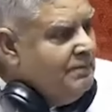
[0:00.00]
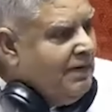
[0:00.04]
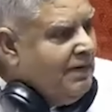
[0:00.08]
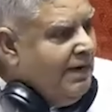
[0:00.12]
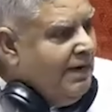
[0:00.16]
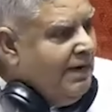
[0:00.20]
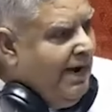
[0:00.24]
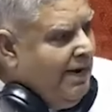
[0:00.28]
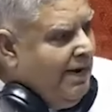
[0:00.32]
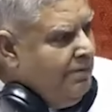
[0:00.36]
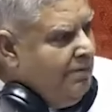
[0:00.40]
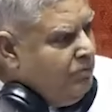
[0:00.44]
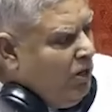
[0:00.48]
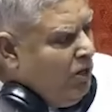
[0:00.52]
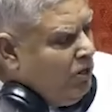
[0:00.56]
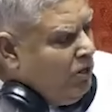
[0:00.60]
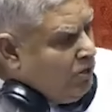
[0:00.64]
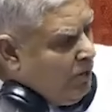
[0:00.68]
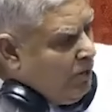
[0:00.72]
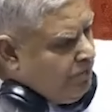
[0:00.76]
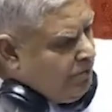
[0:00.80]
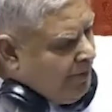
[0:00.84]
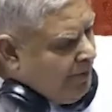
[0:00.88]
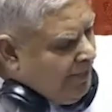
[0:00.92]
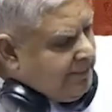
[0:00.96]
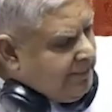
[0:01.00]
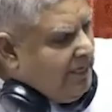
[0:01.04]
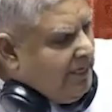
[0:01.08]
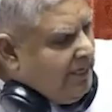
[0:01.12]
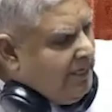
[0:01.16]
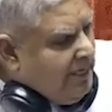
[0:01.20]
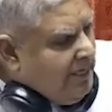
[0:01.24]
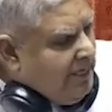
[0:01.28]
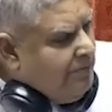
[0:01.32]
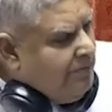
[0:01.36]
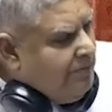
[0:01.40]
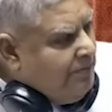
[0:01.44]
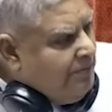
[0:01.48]
I am not operated
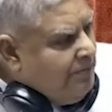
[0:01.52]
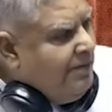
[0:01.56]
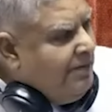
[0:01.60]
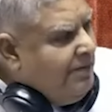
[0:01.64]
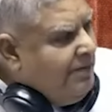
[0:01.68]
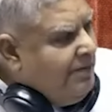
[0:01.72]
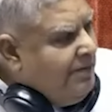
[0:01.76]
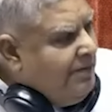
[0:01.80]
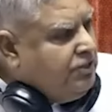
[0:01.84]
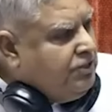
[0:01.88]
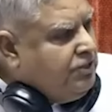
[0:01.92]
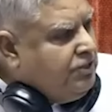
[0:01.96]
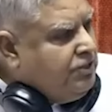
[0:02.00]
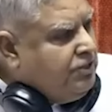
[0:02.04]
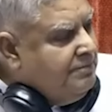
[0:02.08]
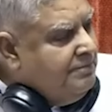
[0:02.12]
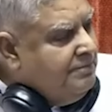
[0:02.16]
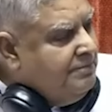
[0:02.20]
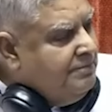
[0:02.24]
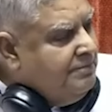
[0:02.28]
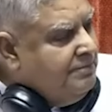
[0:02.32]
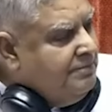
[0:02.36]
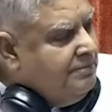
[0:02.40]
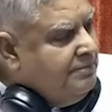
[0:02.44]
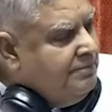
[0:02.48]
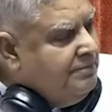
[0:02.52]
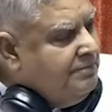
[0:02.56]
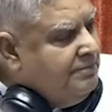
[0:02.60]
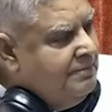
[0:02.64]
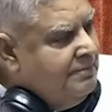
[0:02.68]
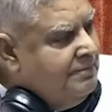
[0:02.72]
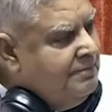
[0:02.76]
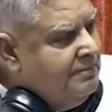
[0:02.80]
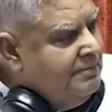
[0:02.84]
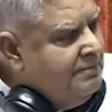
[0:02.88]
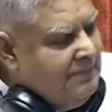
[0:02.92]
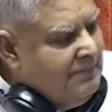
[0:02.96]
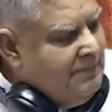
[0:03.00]
by anyone else.
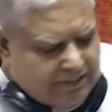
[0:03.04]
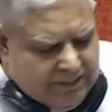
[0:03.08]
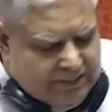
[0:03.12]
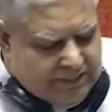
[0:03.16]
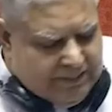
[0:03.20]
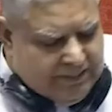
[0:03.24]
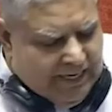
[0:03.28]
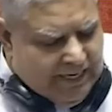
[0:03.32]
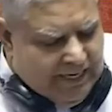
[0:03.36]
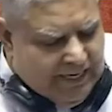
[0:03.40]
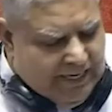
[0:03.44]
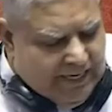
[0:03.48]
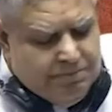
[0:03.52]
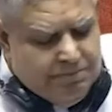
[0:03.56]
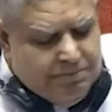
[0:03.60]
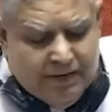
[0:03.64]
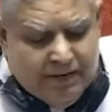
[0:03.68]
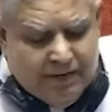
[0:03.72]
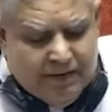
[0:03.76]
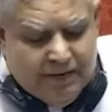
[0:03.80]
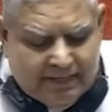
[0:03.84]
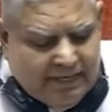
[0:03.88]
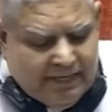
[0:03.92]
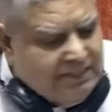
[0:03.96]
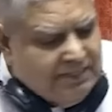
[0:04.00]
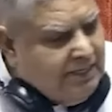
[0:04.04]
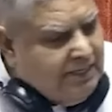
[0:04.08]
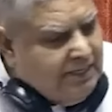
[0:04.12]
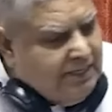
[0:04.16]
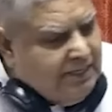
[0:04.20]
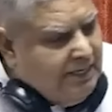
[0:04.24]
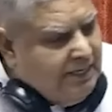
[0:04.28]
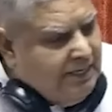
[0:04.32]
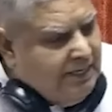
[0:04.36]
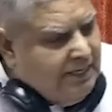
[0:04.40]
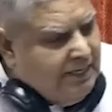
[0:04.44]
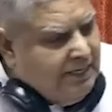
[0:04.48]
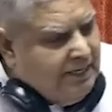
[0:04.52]
Nothing will happen,
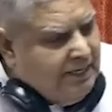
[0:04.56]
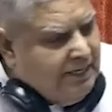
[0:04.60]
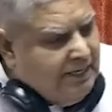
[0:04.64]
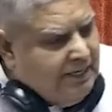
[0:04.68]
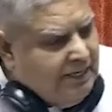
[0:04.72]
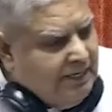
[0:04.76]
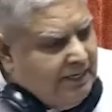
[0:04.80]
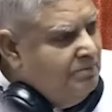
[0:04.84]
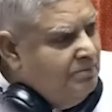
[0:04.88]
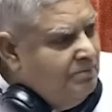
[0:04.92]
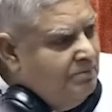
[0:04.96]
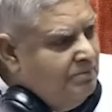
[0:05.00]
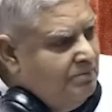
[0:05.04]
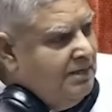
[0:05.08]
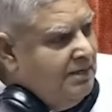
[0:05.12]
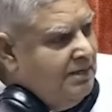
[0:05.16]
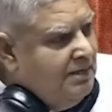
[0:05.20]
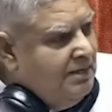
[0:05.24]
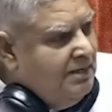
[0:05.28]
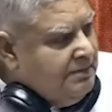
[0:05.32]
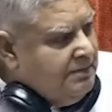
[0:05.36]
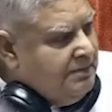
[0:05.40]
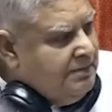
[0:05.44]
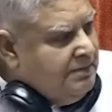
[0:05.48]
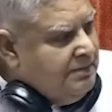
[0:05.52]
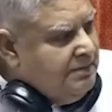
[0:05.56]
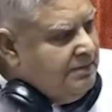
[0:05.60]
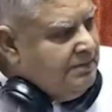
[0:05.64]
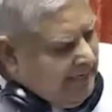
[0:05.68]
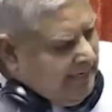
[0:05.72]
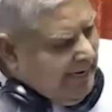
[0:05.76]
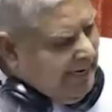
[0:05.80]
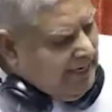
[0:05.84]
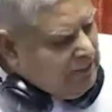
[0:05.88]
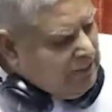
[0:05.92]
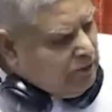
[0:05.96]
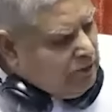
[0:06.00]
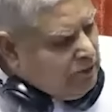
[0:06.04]
Khadgeji.
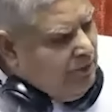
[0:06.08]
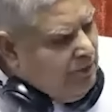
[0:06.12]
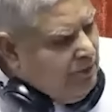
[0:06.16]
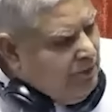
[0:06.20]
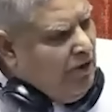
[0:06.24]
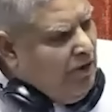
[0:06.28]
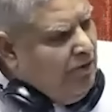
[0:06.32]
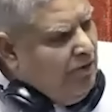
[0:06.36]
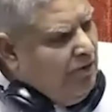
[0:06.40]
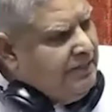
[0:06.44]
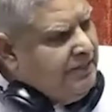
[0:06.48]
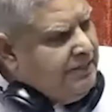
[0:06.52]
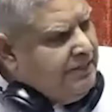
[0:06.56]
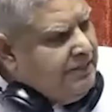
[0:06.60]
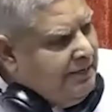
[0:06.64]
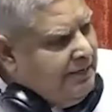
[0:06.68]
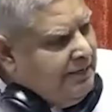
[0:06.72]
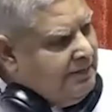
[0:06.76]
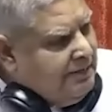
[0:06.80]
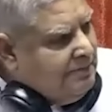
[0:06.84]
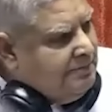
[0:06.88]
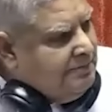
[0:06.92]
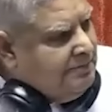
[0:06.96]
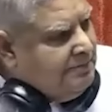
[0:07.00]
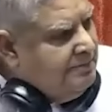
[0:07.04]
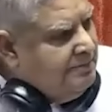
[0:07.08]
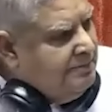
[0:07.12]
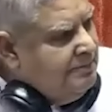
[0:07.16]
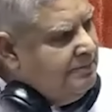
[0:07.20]
Thinking has to be from within.